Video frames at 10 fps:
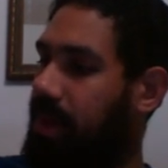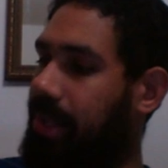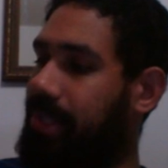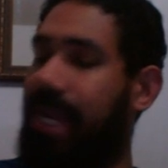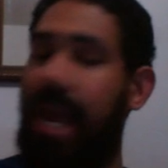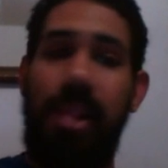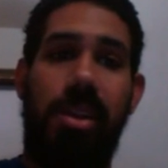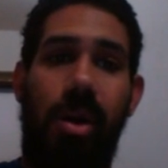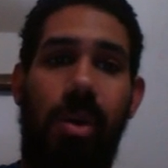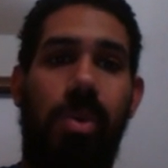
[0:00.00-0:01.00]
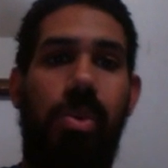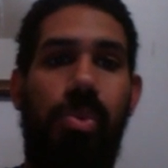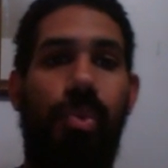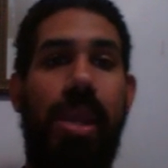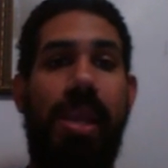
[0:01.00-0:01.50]
in Kanto,
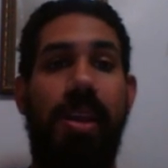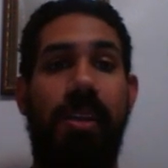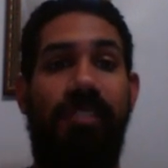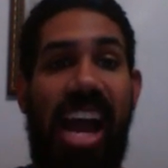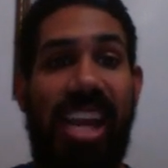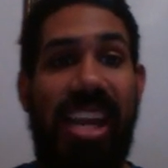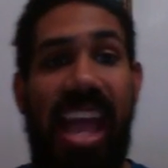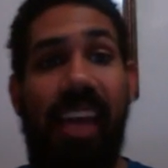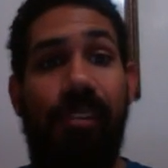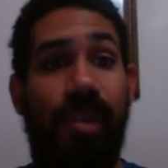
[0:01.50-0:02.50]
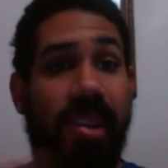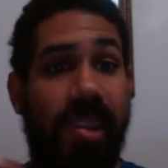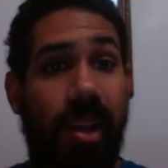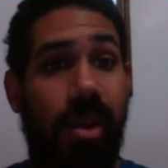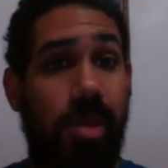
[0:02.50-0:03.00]
we could find every
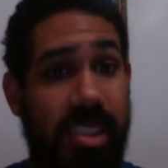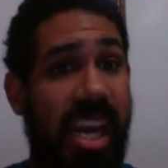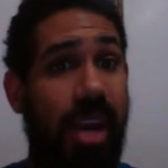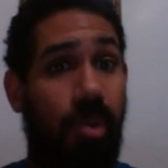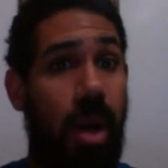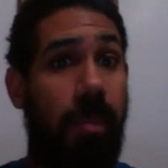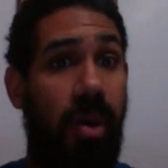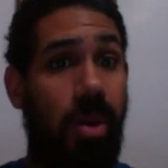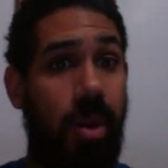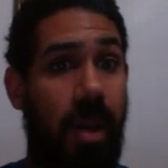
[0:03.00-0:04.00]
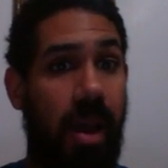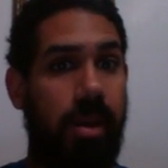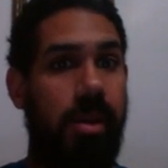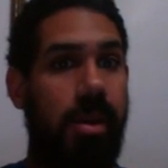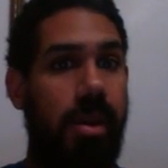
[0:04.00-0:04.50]
single Gen 1 Pokemon,
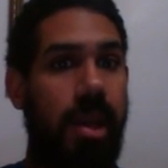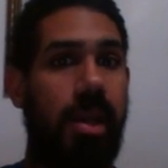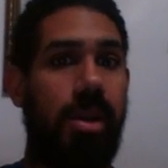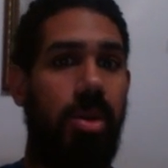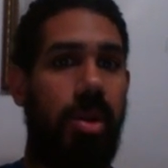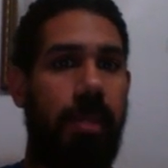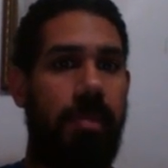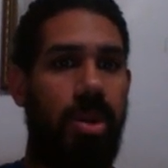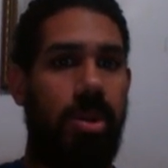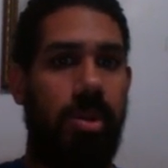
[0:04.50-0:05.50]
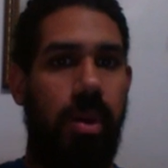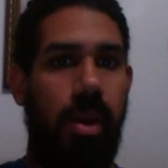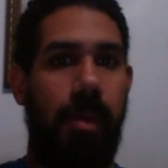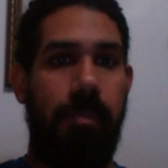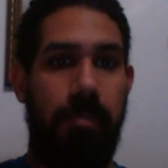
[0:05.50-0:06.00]
including
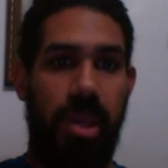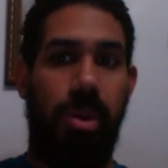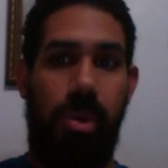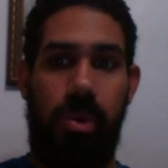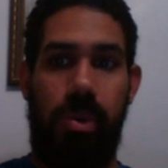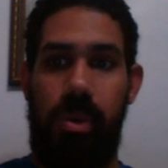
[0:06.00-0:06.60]
Mew.